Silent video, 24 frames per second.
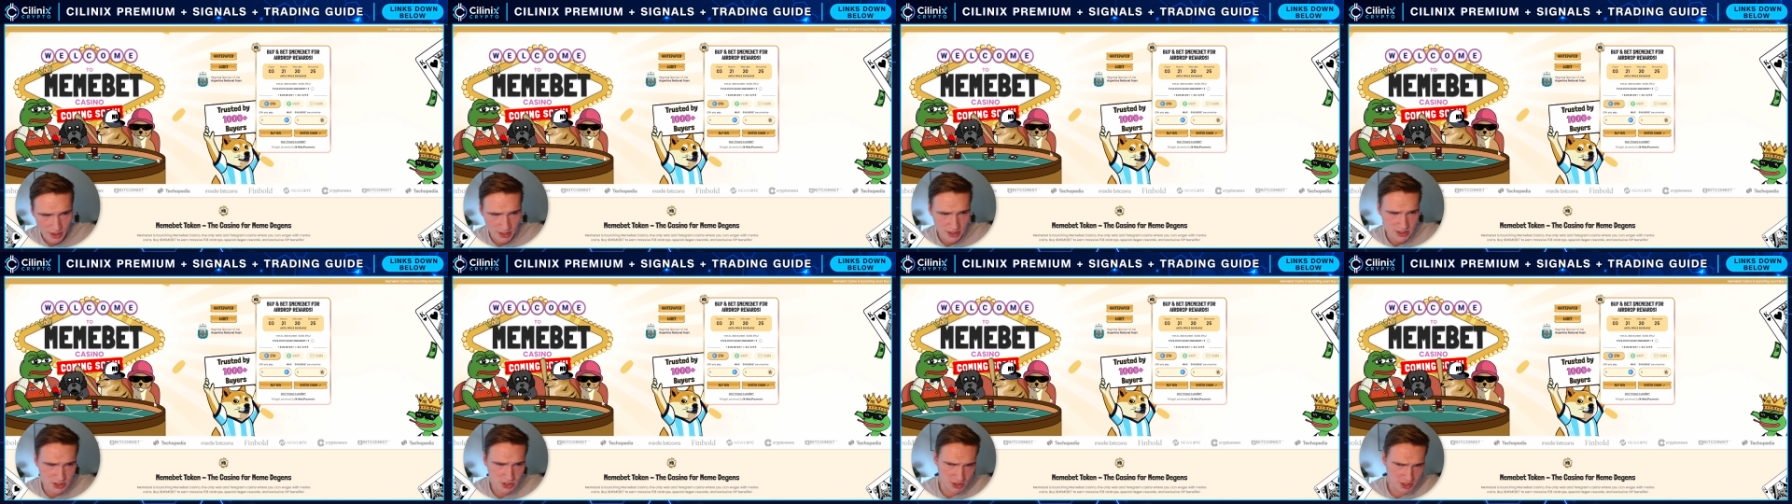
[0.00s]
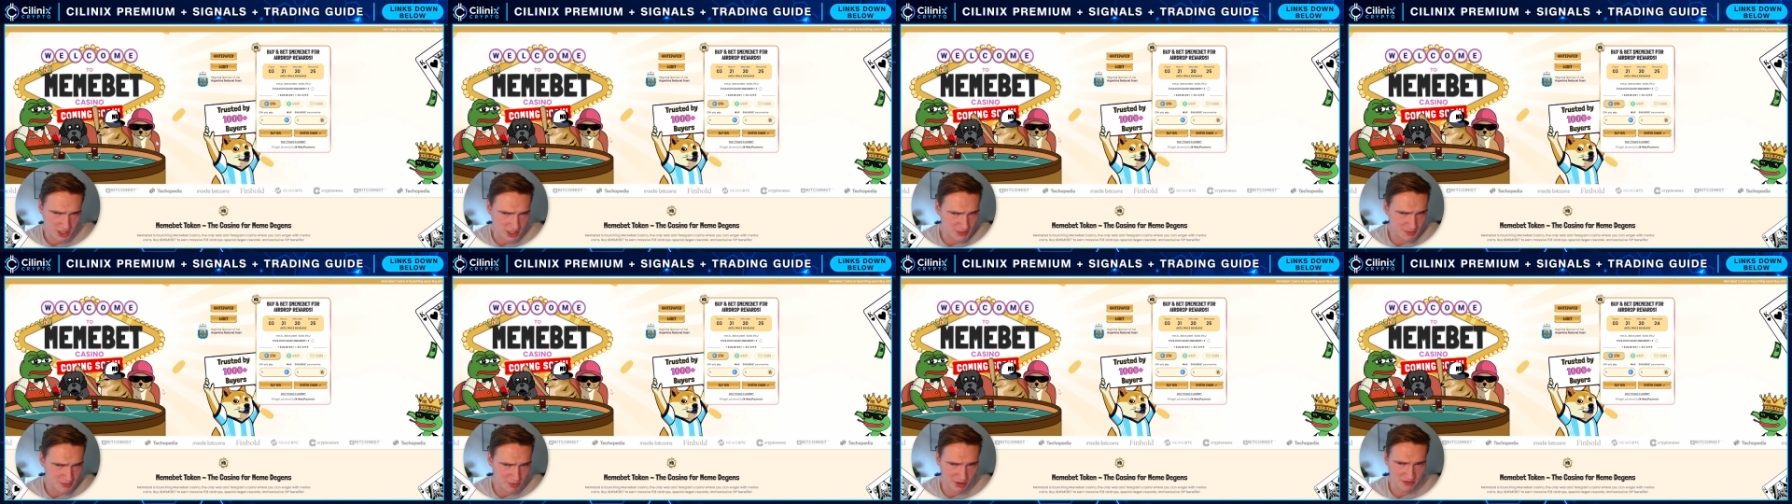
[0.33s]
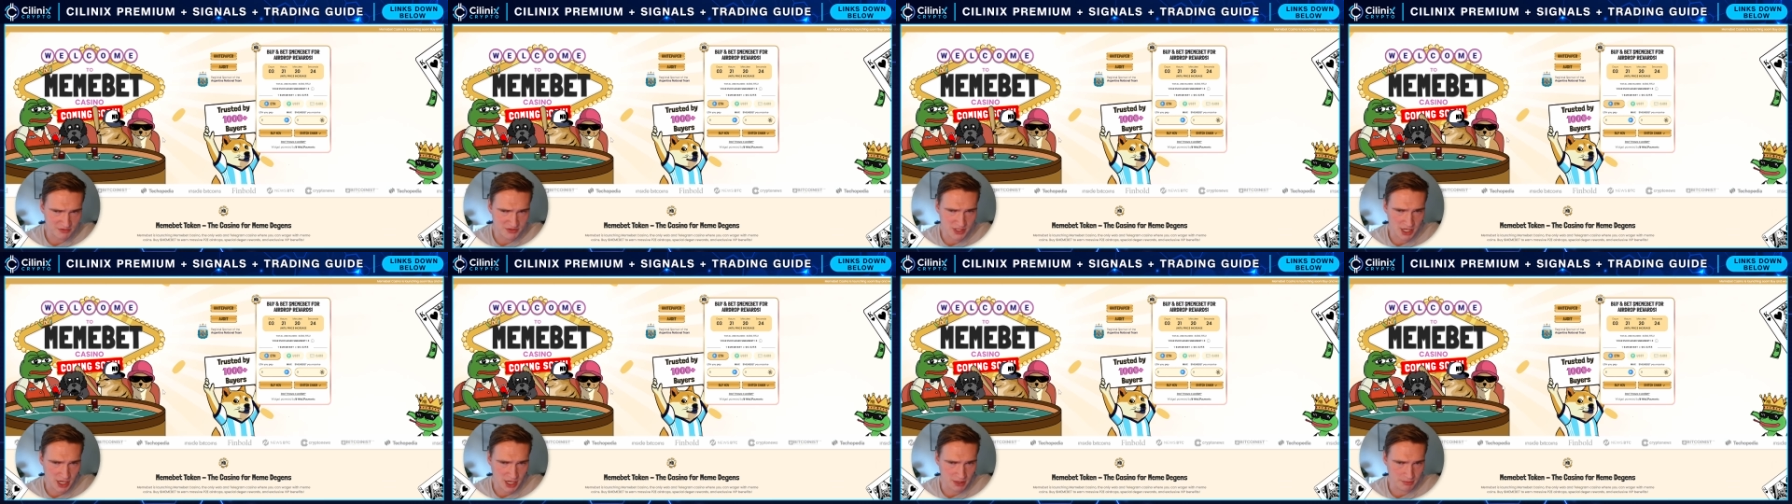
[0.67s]
So at this point
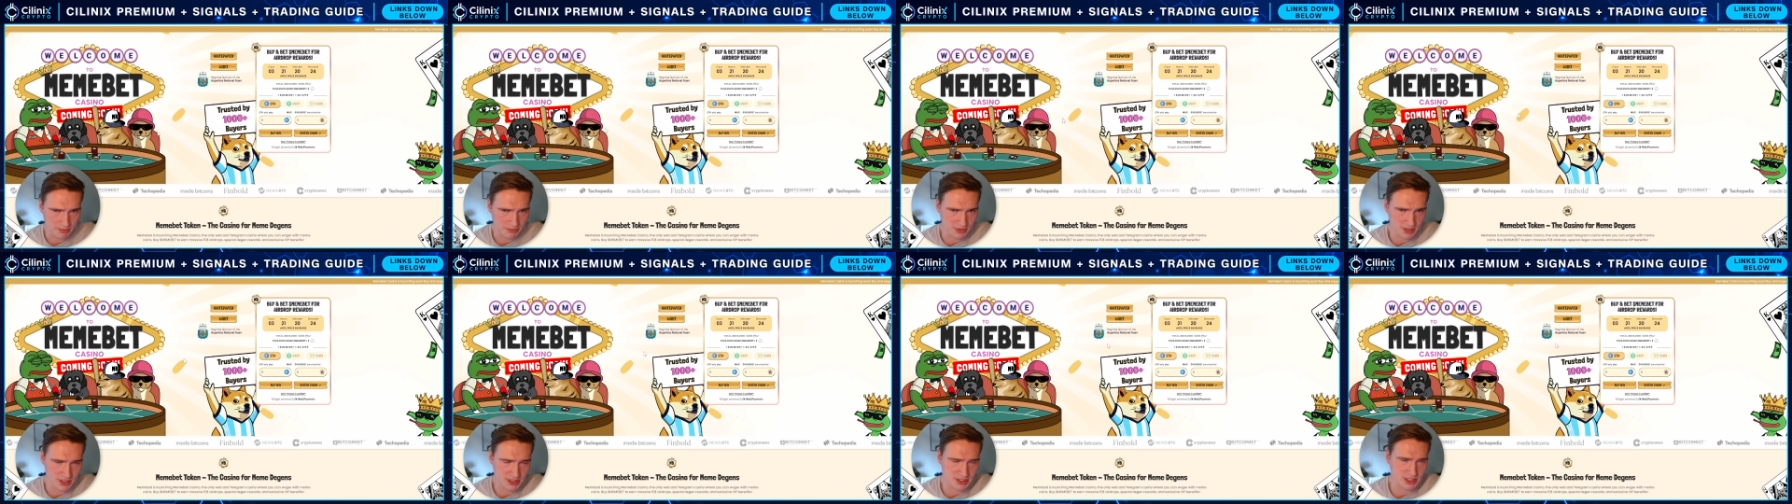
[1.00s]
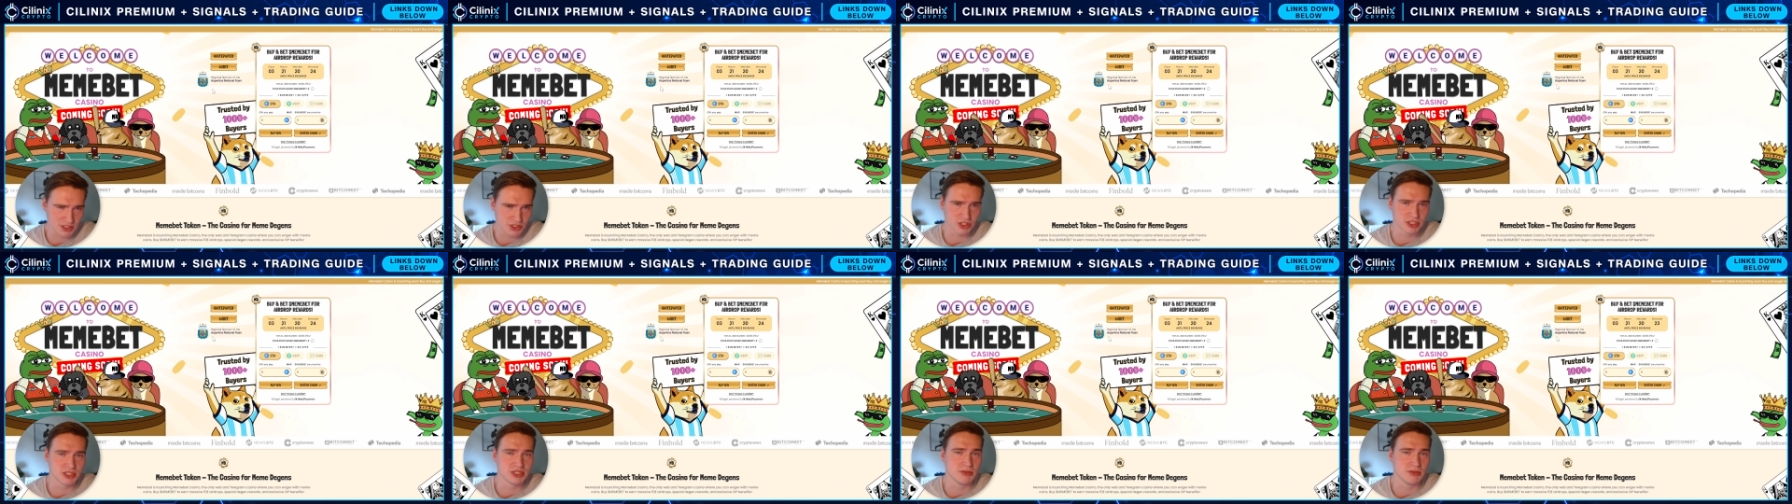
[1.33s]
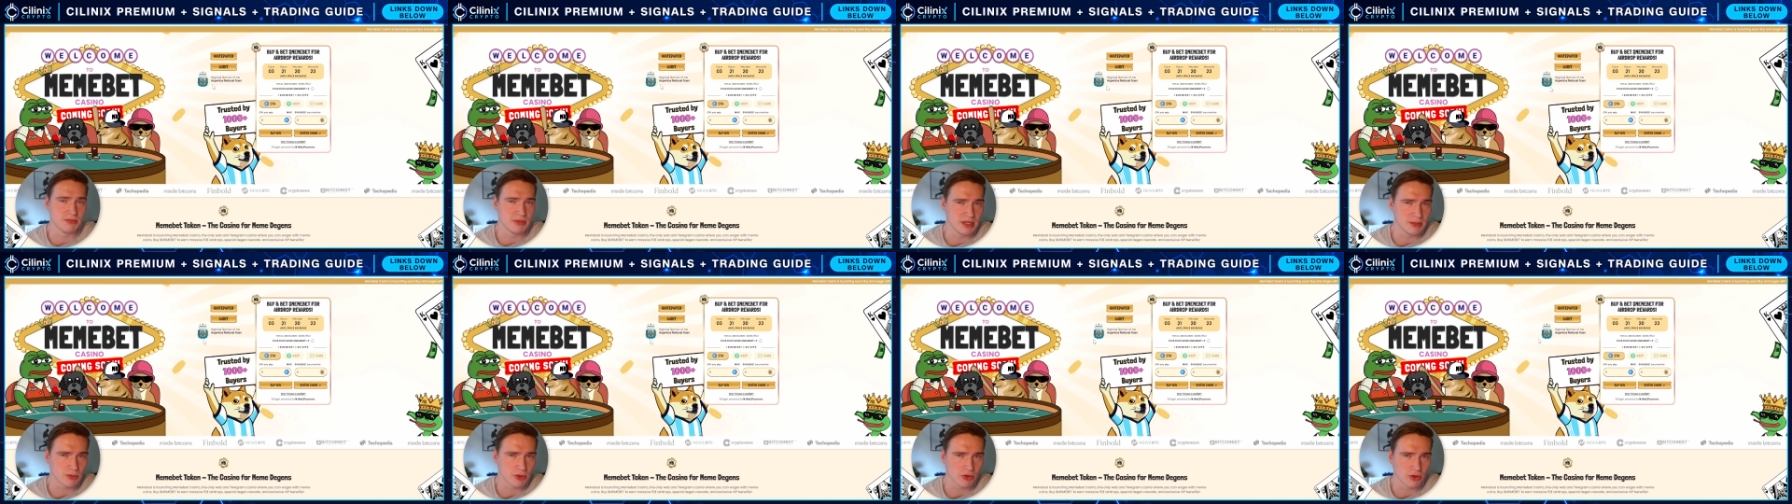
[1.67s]
of time, this is just a
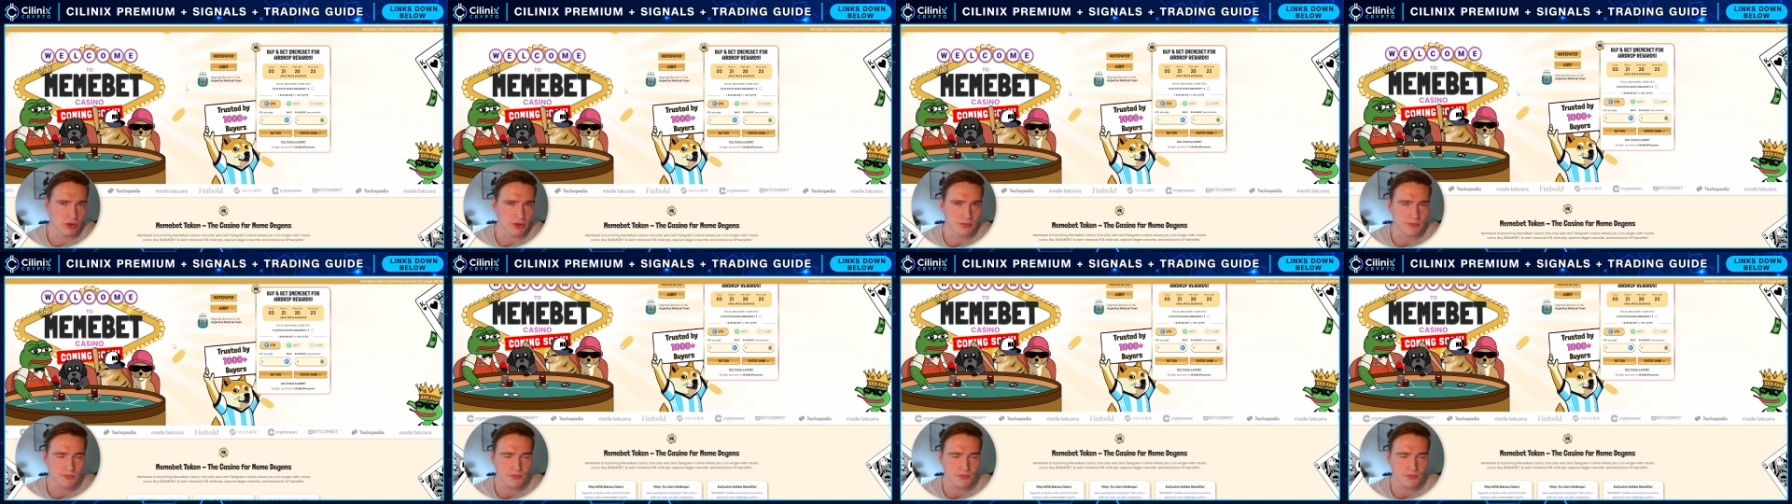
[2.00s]
meme coin.